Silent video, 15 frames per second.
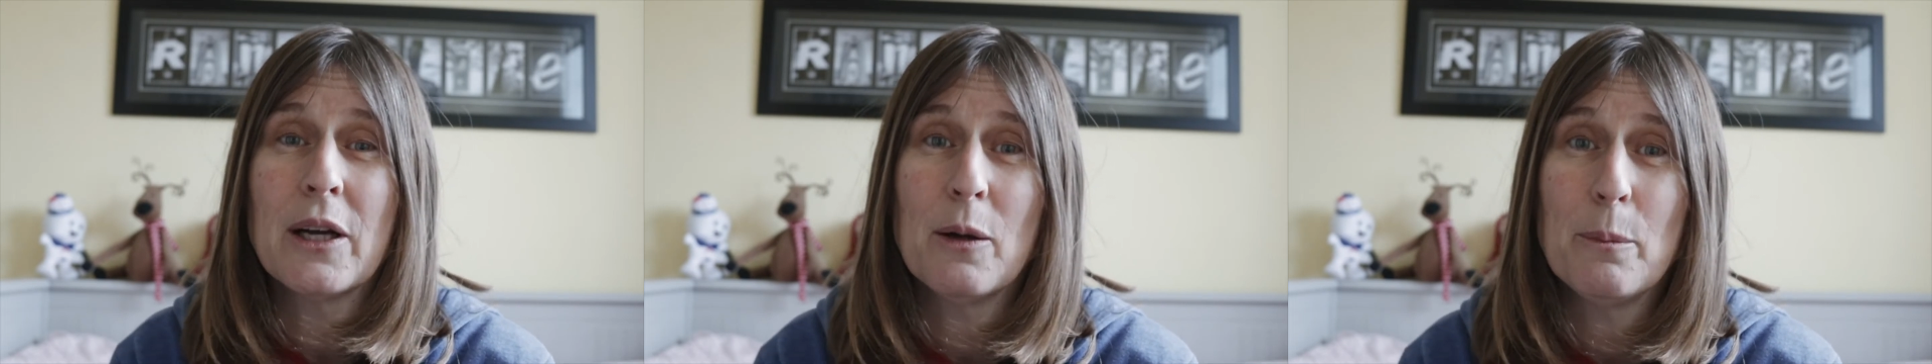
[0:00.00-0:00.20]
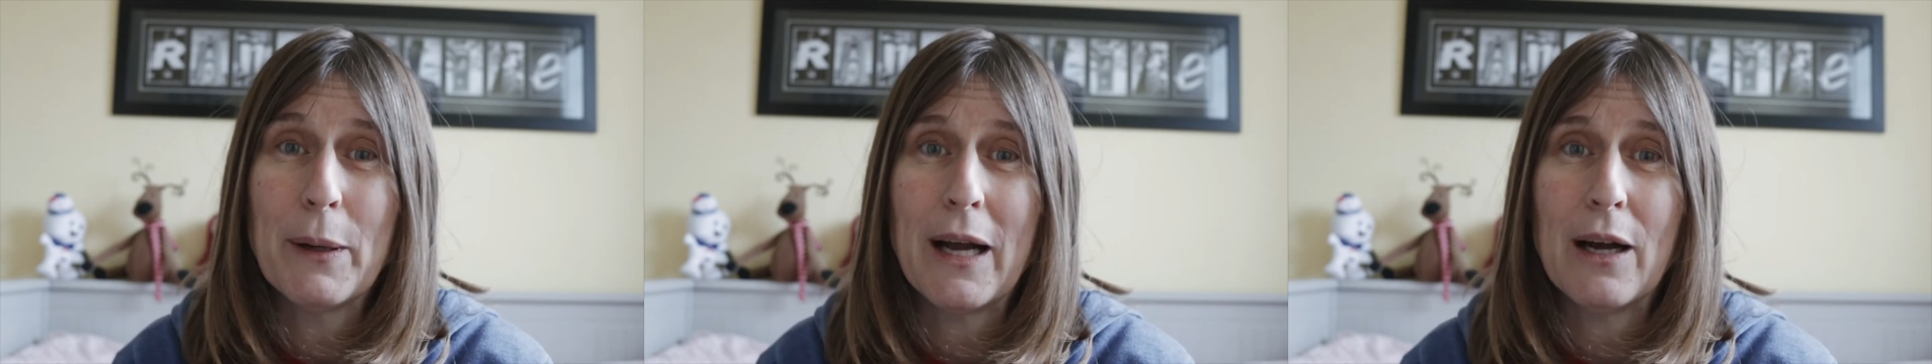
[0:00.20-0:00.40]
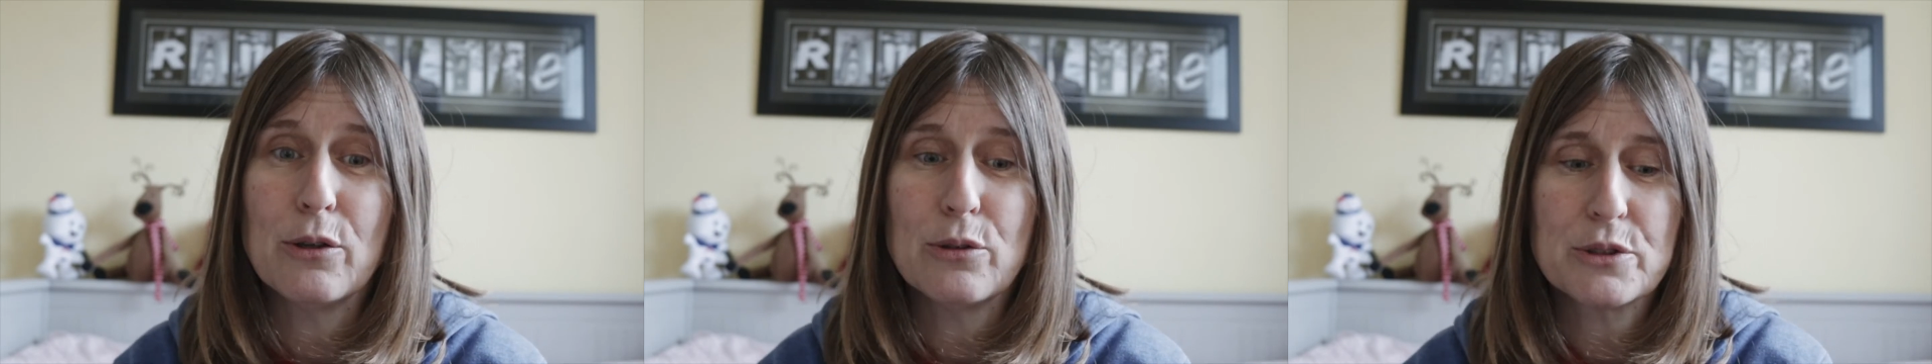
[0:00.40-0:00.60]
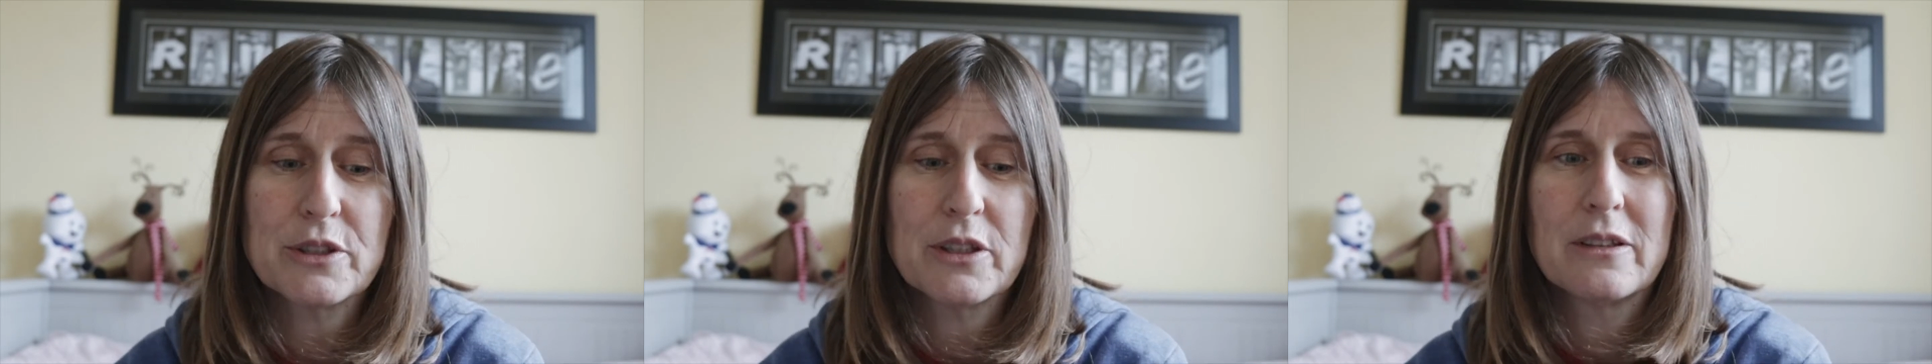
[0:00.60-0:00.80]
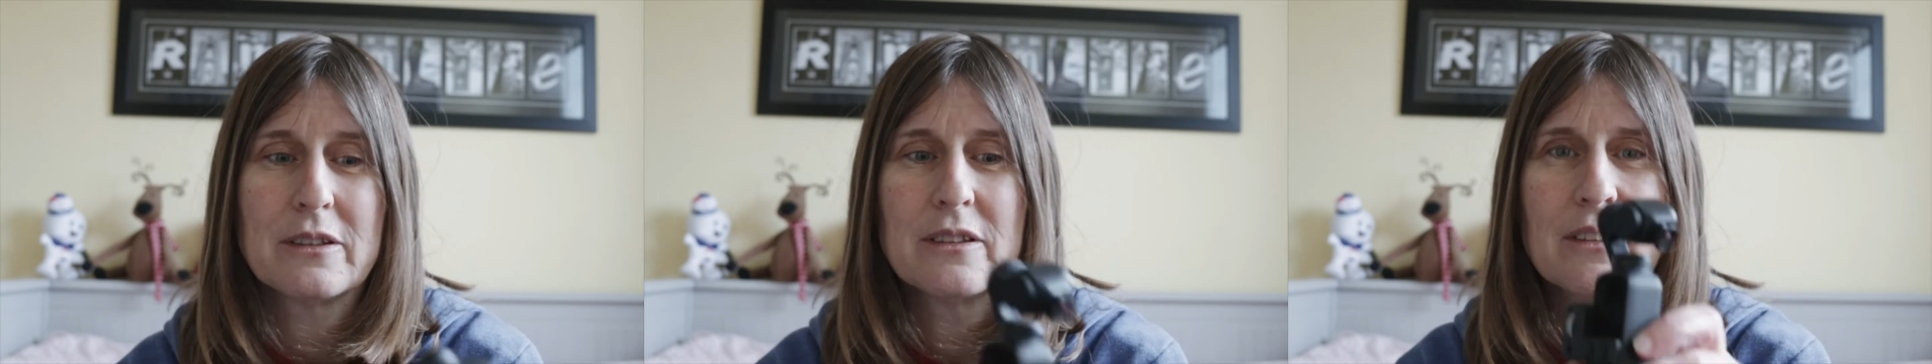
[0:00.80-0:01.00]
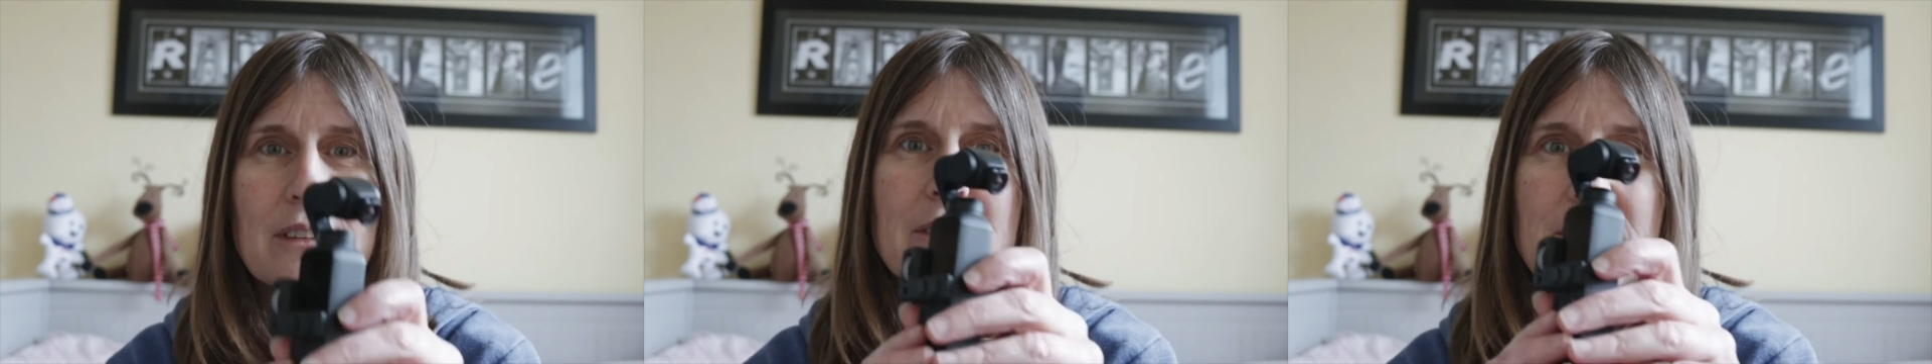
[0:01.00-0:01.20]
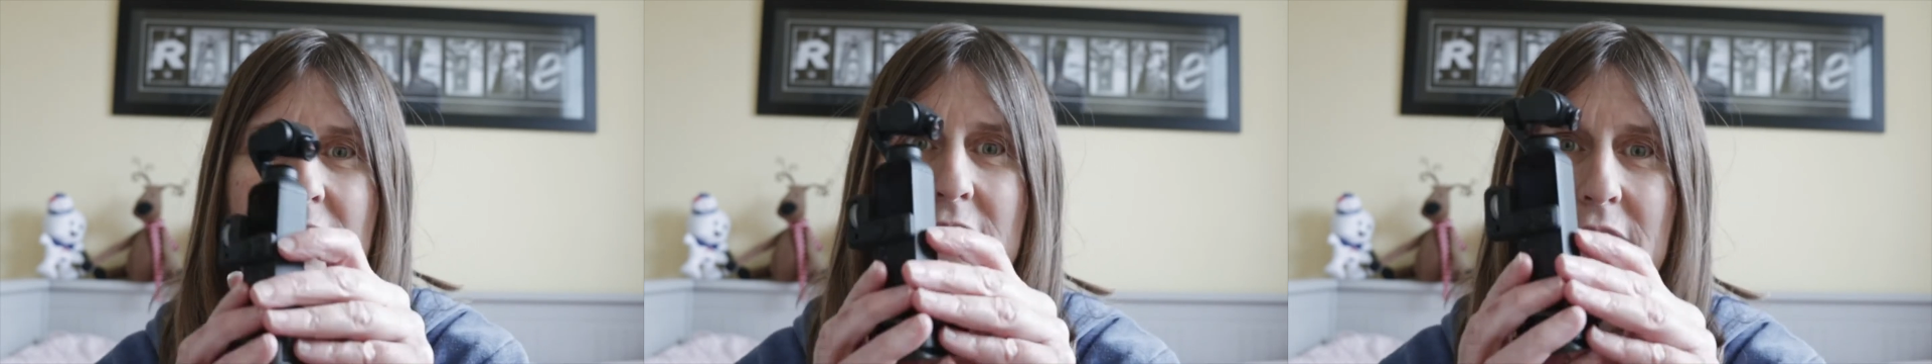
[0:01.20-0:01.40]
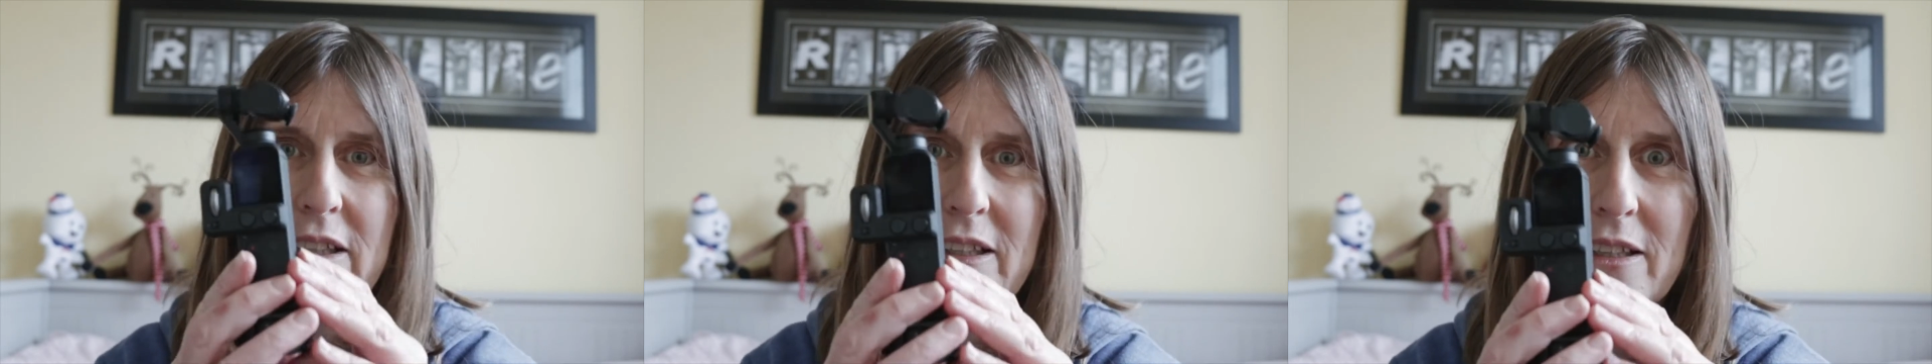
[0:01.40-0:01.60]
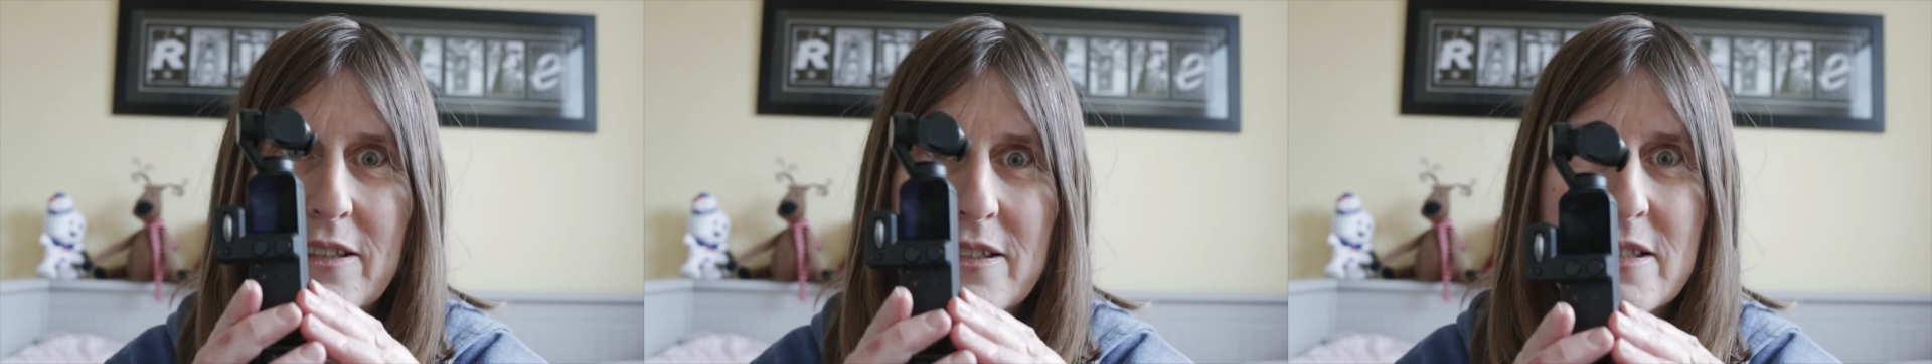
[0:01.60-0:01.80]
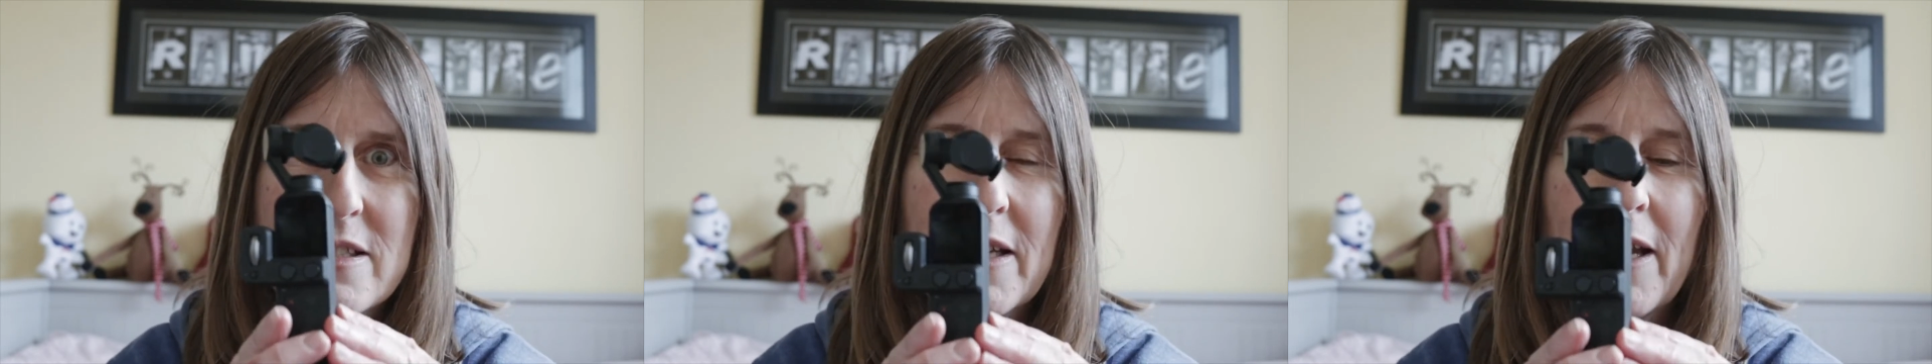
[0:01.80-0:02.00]
about
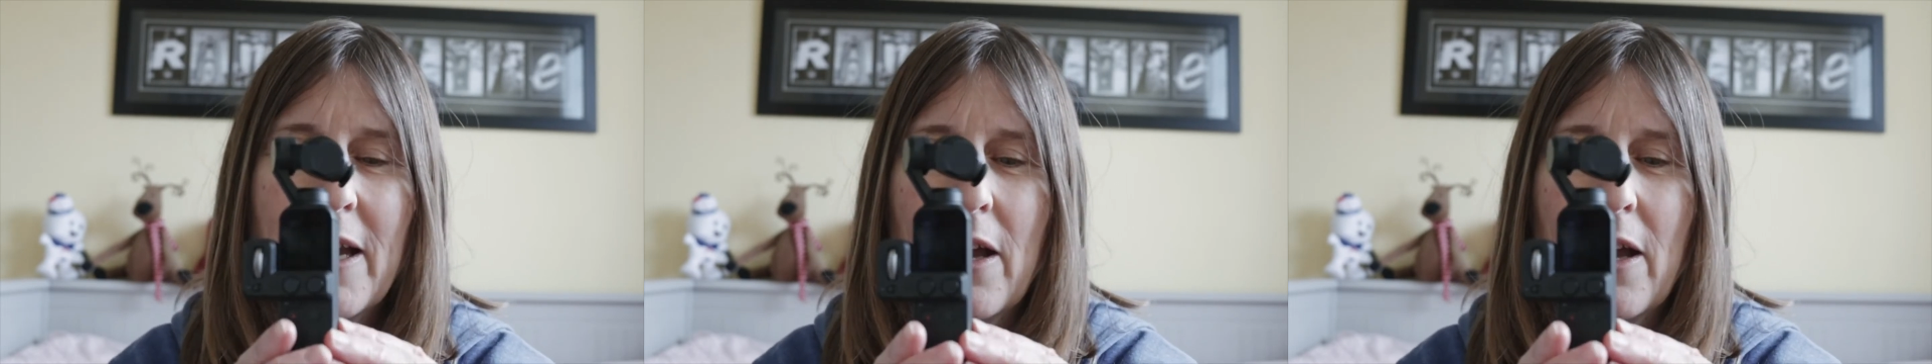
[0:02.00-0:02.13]
this.